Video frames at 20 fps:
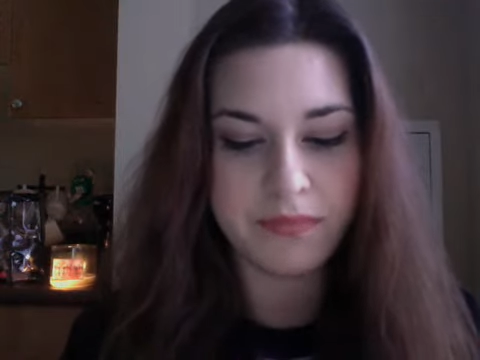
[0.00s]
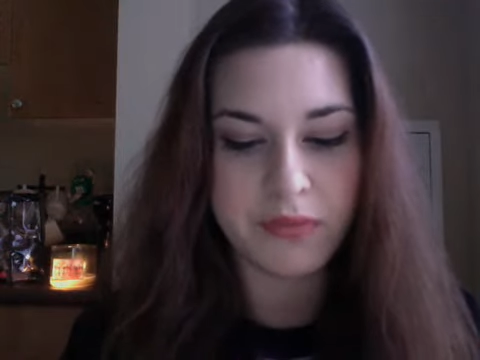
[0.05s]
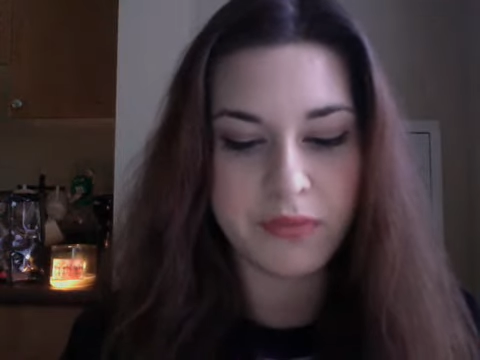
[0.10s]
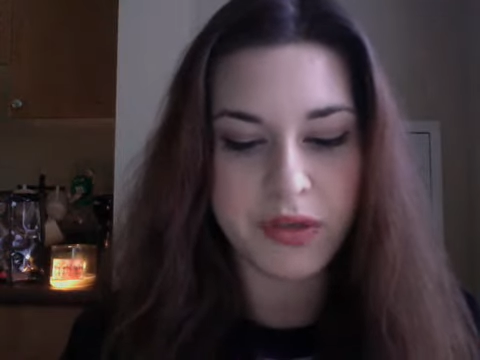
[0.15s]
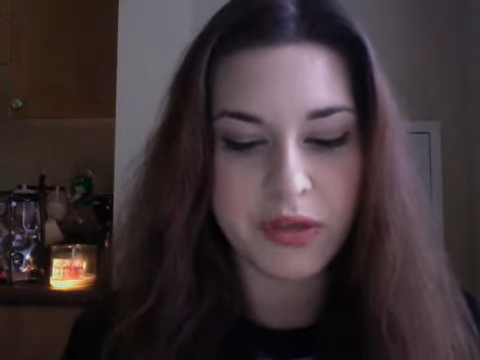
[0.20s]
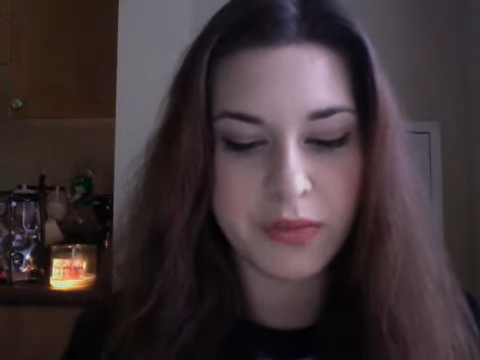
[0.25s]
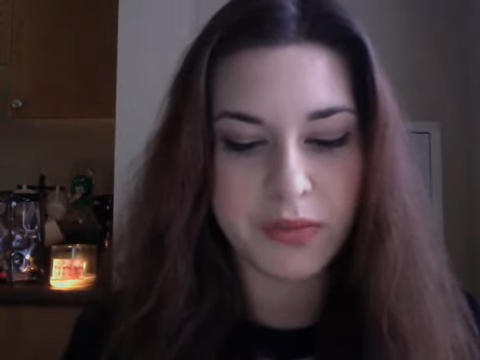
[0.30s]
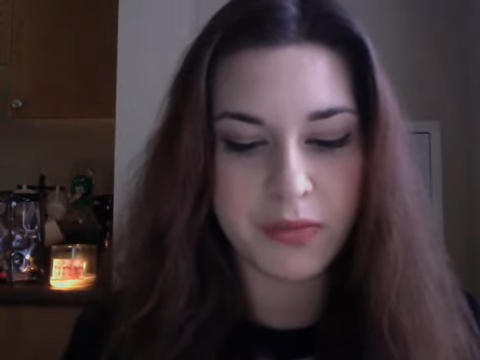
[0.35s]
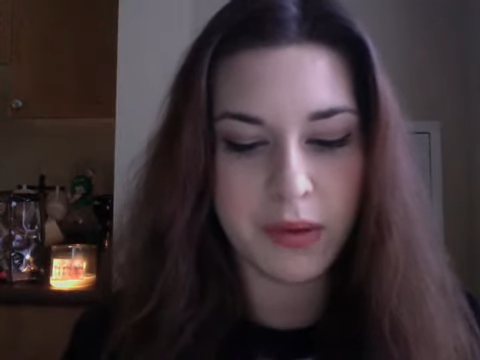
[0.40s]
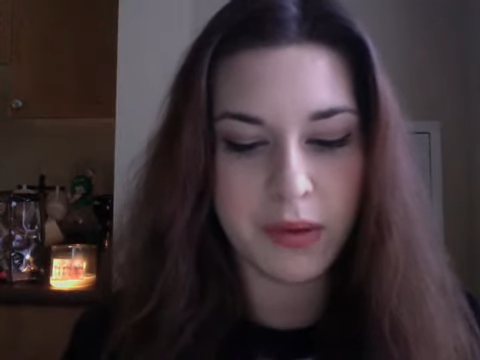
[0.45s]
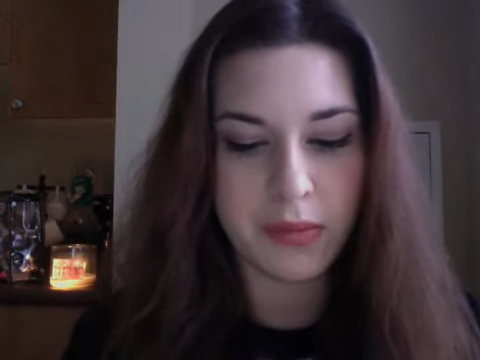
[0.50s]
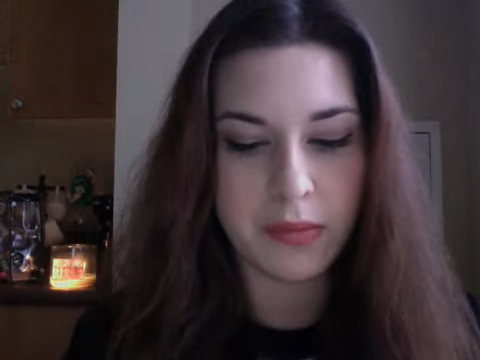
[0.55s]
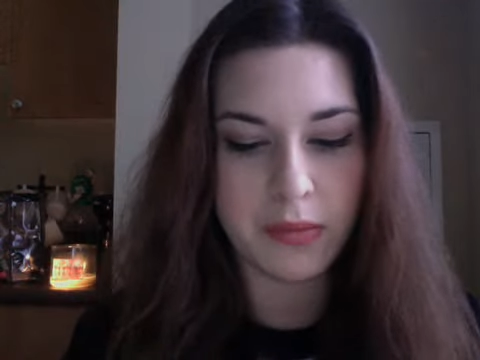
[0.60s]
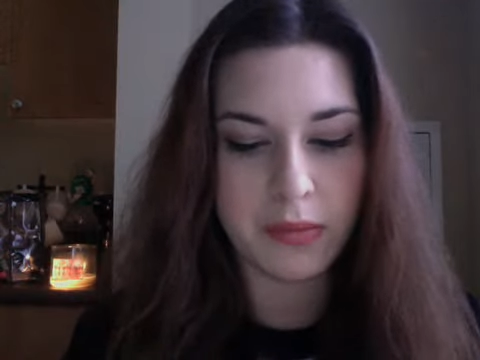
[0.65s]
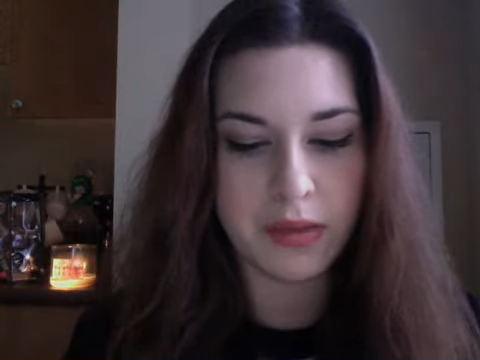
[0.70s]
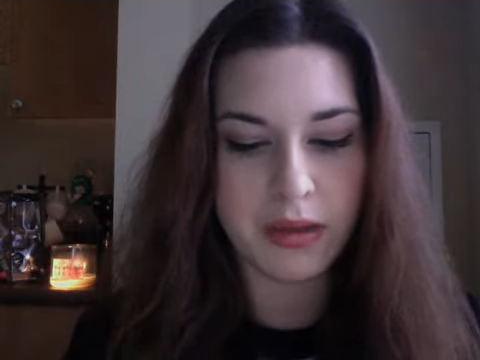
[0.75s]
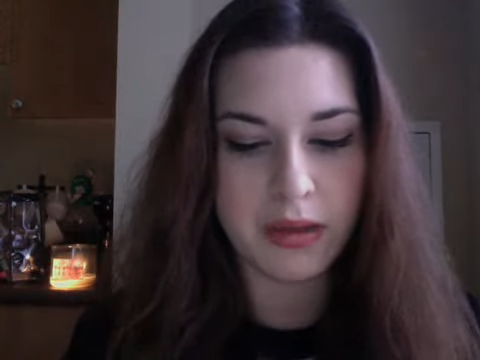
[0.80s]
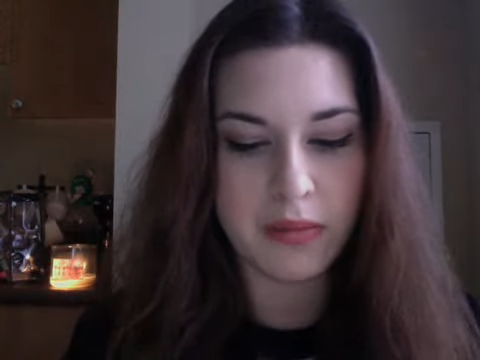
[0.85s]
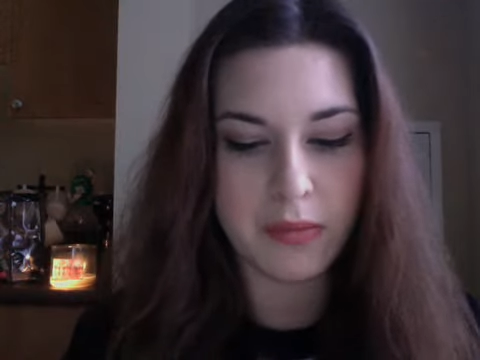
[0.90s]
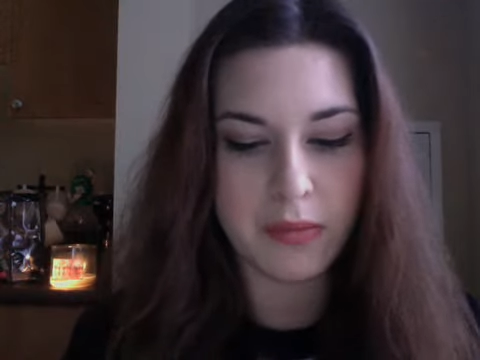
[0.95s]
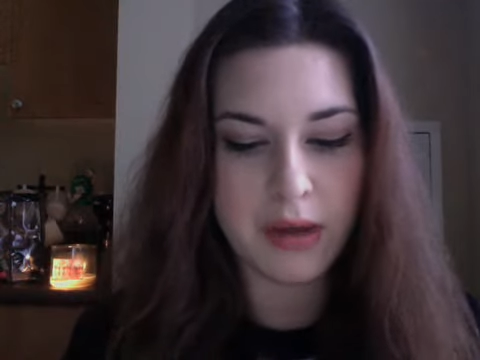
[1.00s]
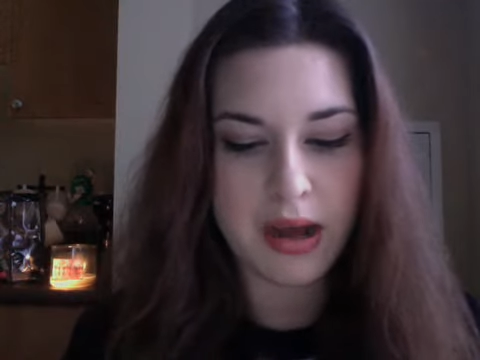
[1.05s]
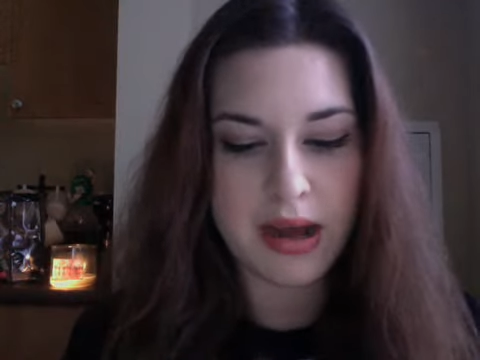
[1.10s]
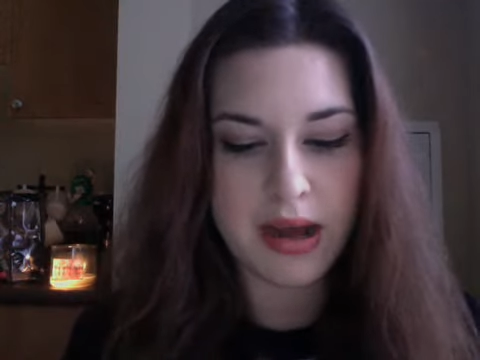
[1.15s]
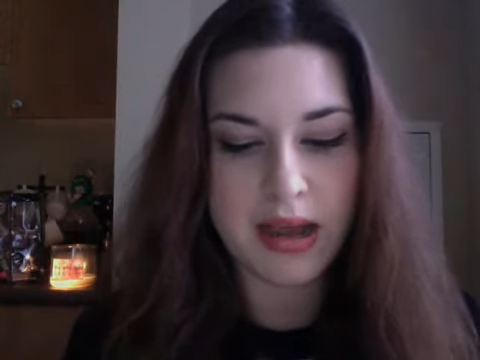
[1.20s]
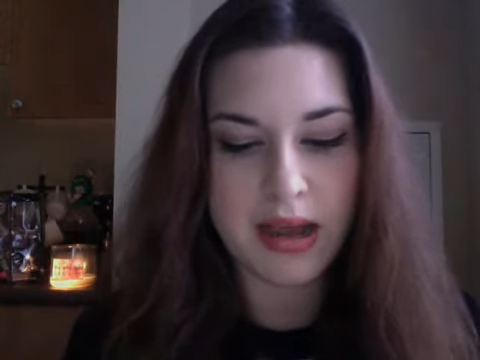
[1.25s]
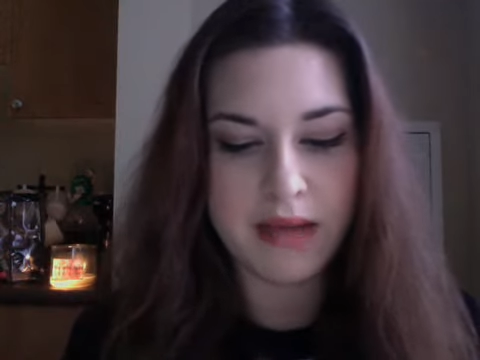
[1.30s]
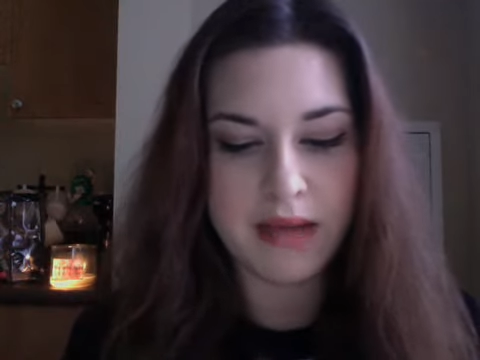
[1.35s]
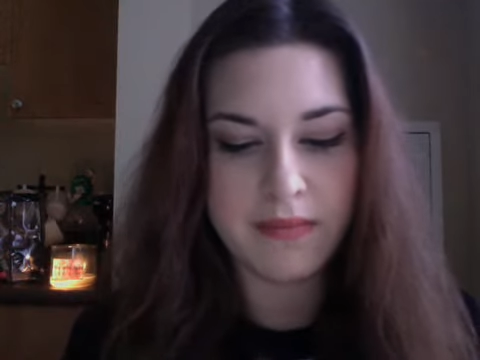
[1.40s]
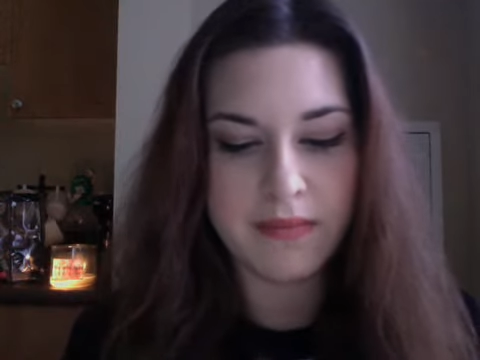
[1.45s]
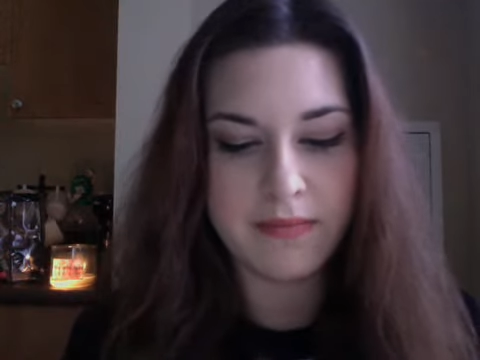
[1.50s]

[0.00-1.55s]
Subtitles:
which is probably why